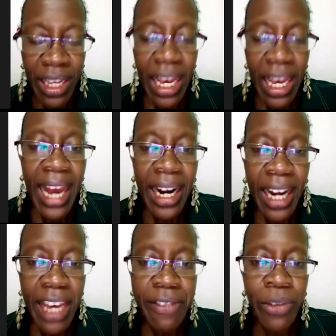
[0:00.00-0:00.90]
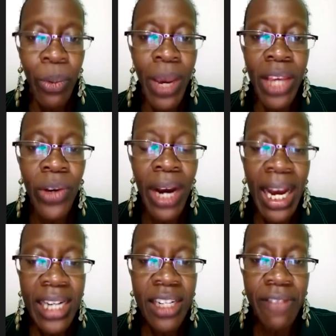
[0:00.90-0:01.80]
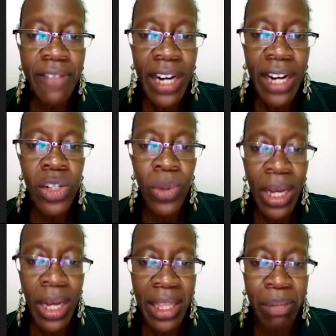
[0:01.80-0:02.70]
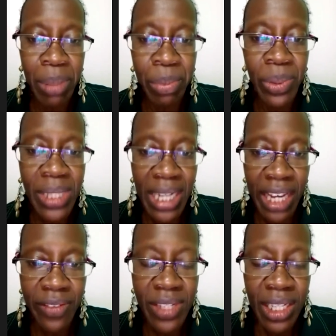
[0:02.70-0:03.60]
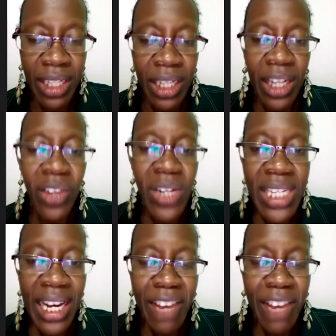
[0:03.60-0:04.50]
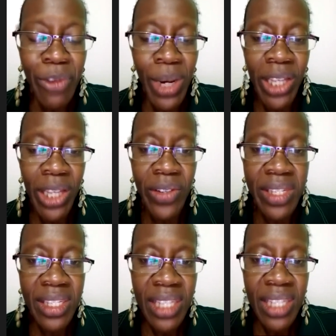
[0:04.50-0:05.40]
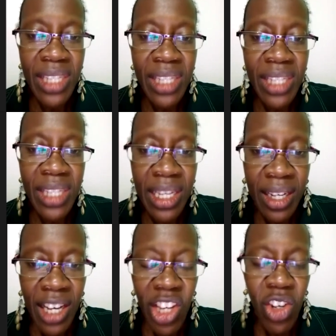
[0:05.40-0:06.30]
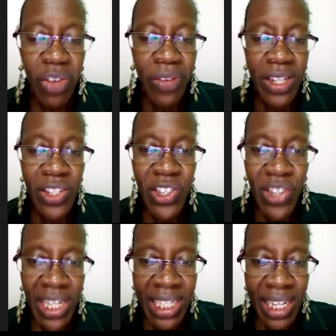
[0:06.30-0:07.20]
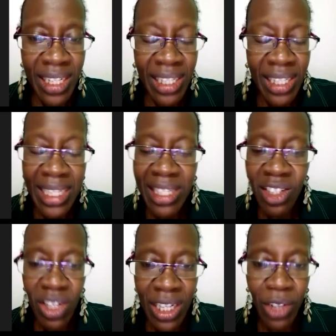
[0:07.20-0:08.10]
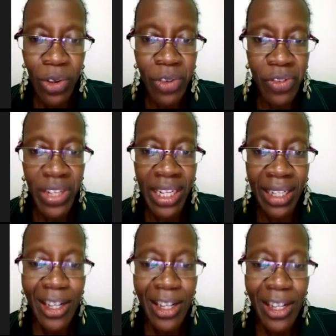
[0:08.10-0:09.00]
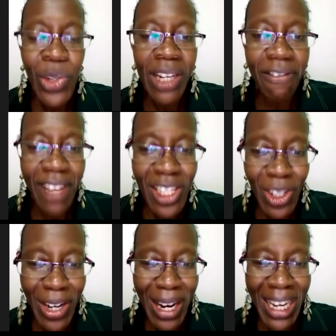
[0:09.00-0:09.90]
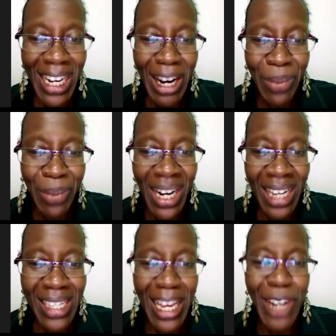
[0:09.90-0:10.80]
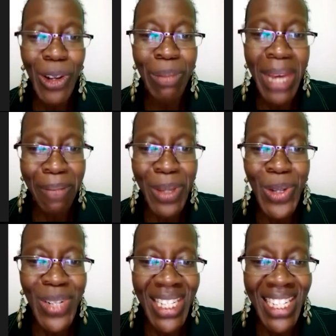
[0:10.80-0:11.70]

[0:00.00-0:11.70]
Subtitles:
a life where you're adding value to other people's lives, not a life where you're sick, you're frustrated. It's not a good feeling. So invest in our products and you'll be happy you did.